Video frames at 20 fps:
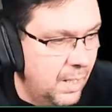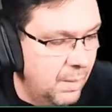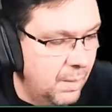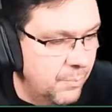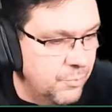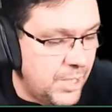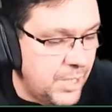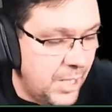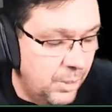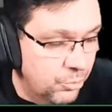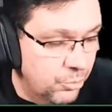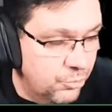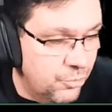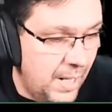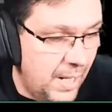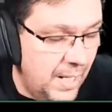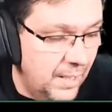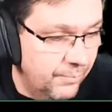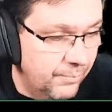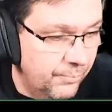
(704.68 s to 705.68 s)
channel
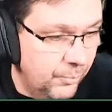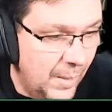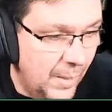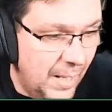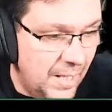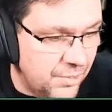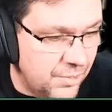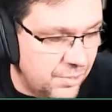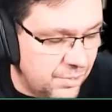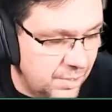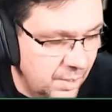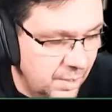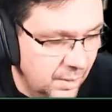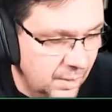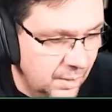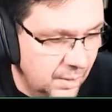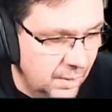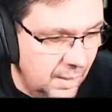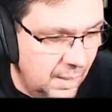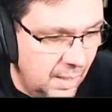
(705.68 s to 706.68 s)
trailer for us.
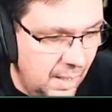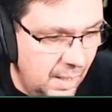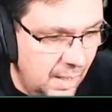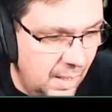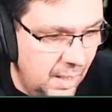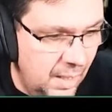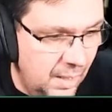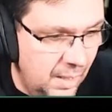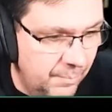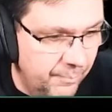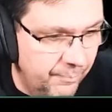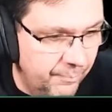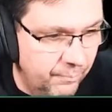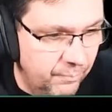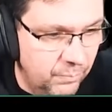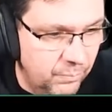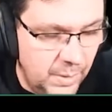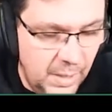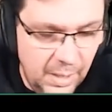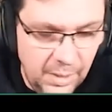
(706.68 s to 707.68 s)

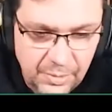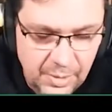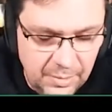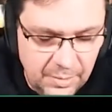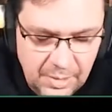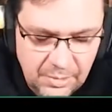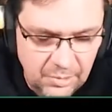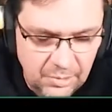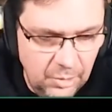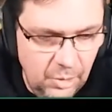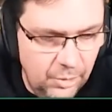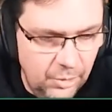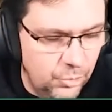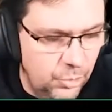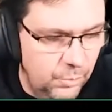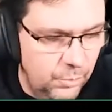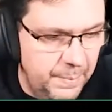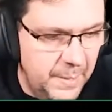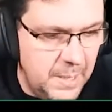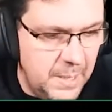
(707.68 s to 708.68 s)
Um, you know, there's a lot of
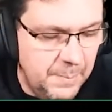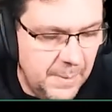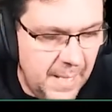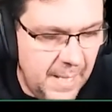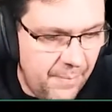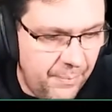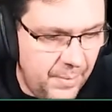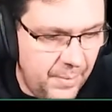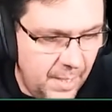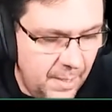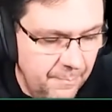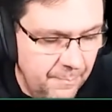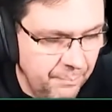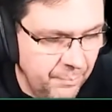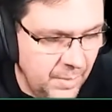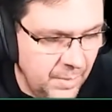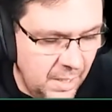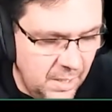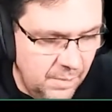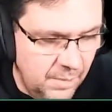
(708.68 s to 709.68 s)
good people out there,
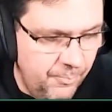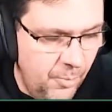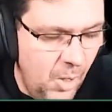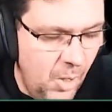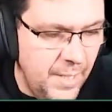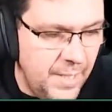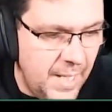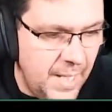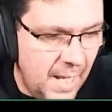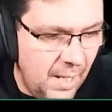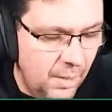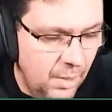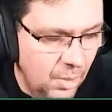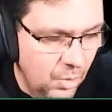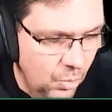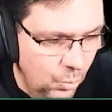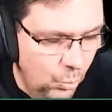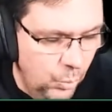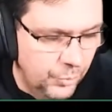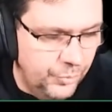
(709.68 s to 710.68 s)
and you find out
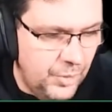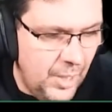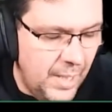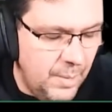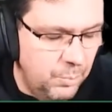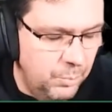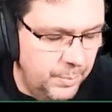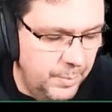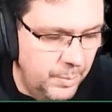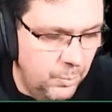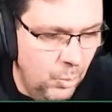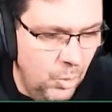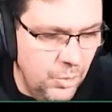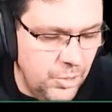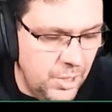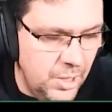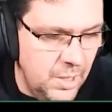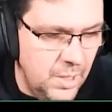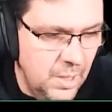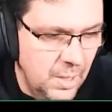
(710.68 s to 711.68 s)
what they would be
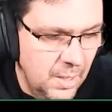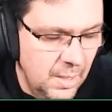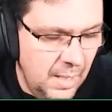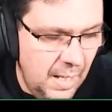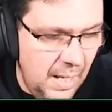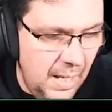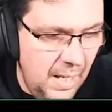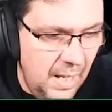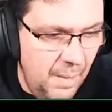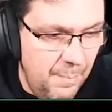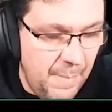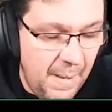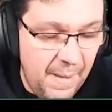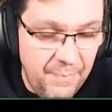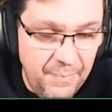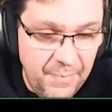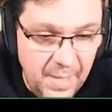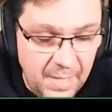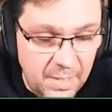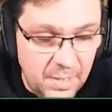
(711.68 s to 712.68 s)
wanting, um,
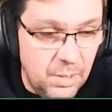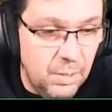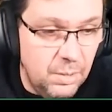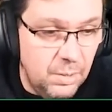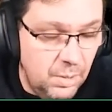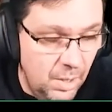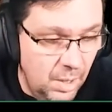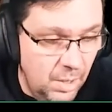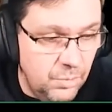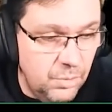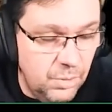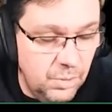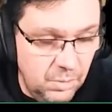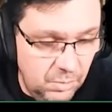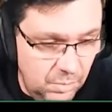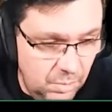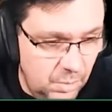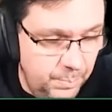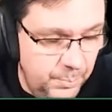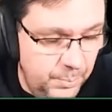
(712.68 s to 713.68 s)
and then you know you,
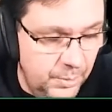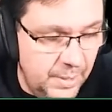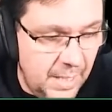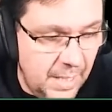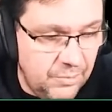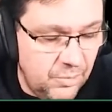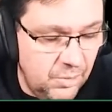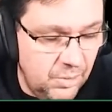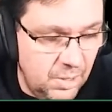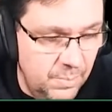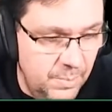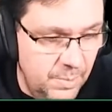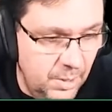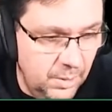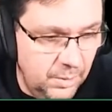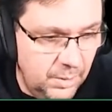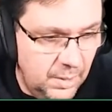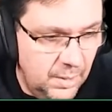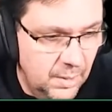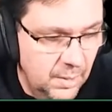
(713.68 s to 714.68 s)
you put it out to the
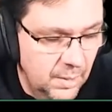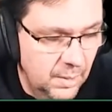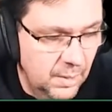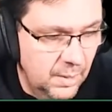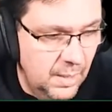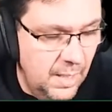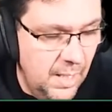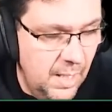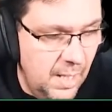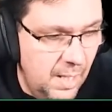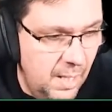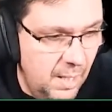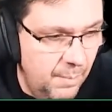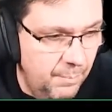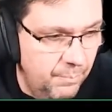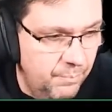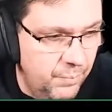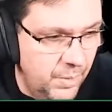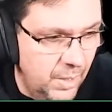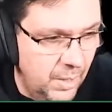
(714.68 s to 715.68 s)
community. Um,
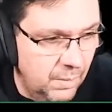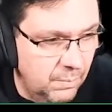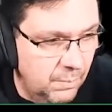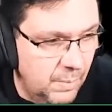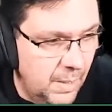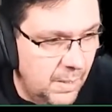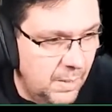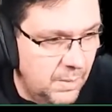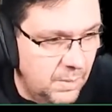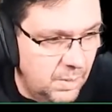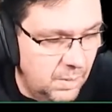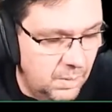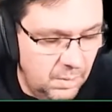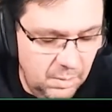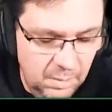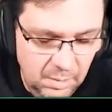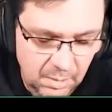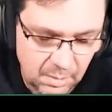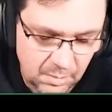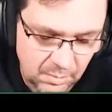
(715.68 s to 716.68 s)
you know, and you
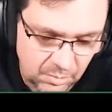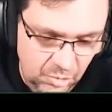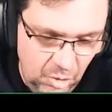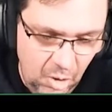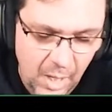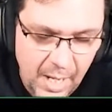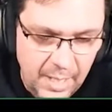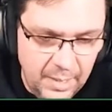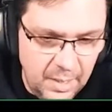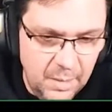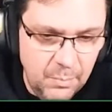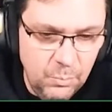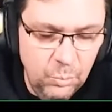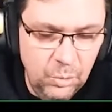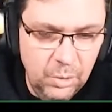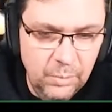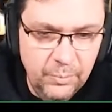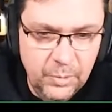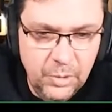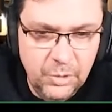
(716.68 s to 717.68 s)
tie it in
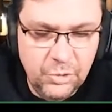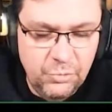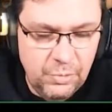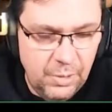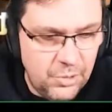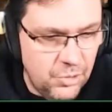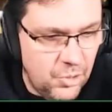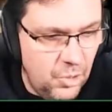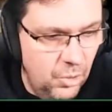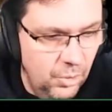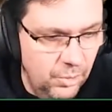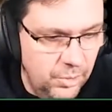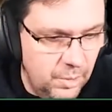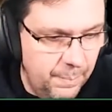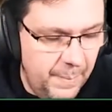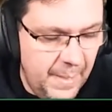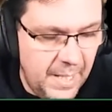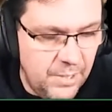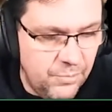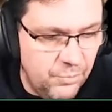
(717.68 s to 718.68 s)
with a stretch goal on your
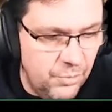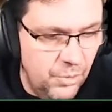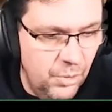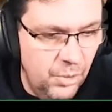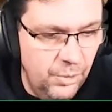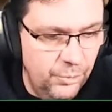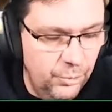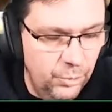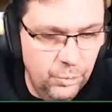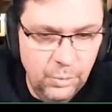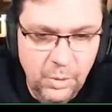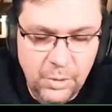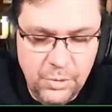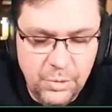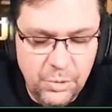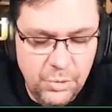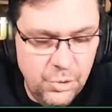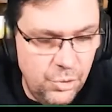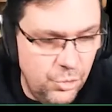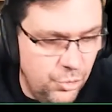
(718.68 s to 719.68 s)
Patreon or on
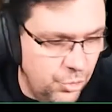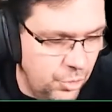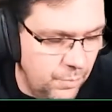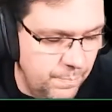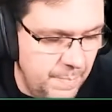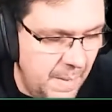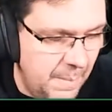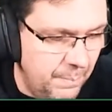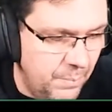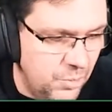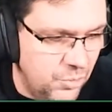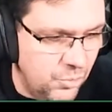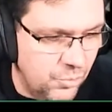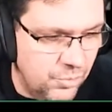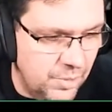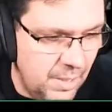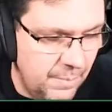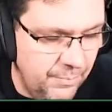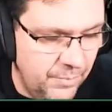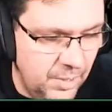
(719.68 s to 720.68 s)
your YouTube members or
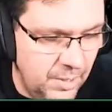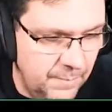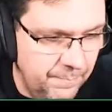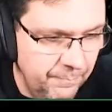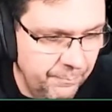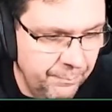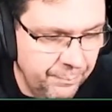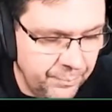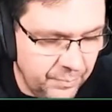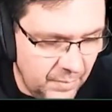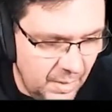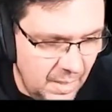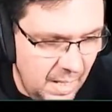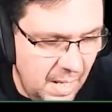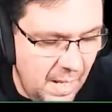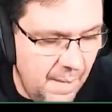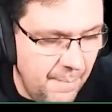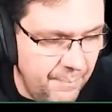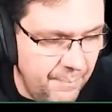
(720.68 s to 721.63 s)
something um,